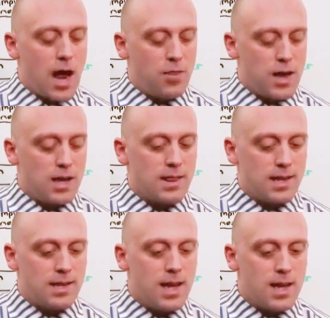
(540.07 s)
At the end of
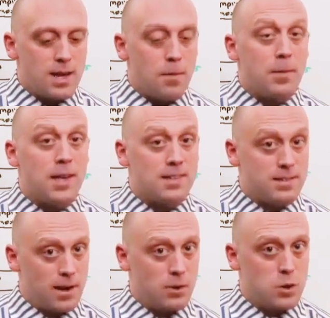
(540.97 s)
the day, be as
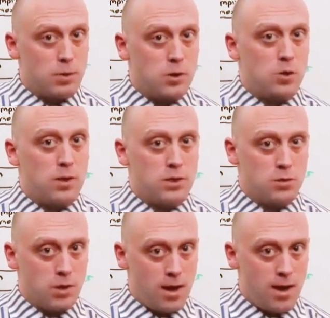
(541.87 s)
narrow spectrum as
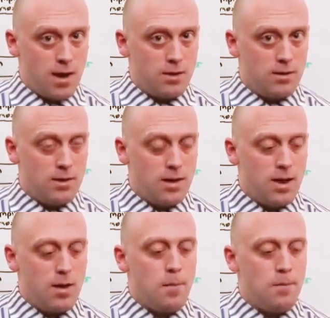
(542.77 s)
you can
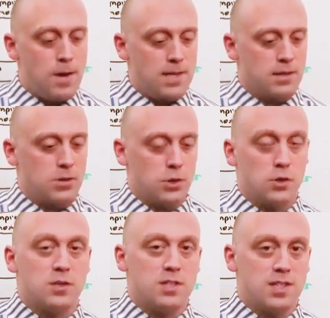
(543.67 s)
based on
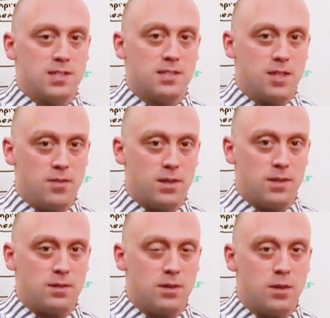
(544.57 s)
cultures and
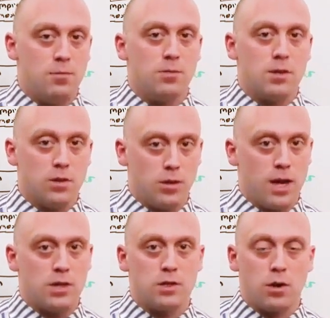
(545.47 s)
sensitivities, but it's
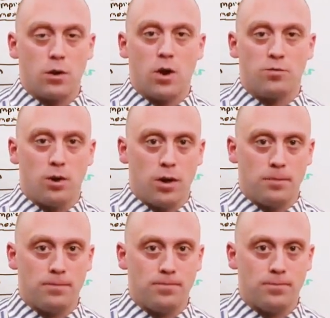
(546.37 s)
okay to start off broad.
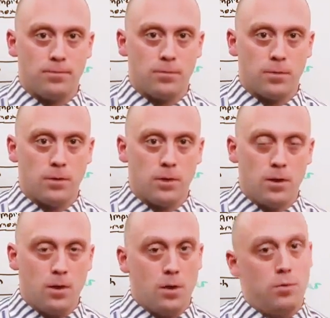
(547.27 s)

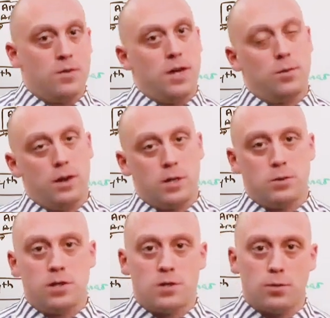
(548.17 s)
But if antibiotics
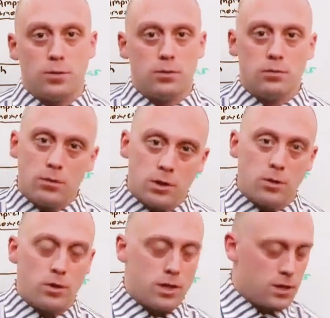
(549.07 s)
were this simple,
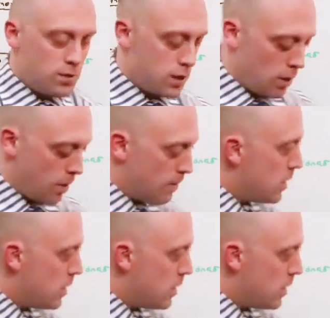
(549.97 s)
you wouldn't need the video.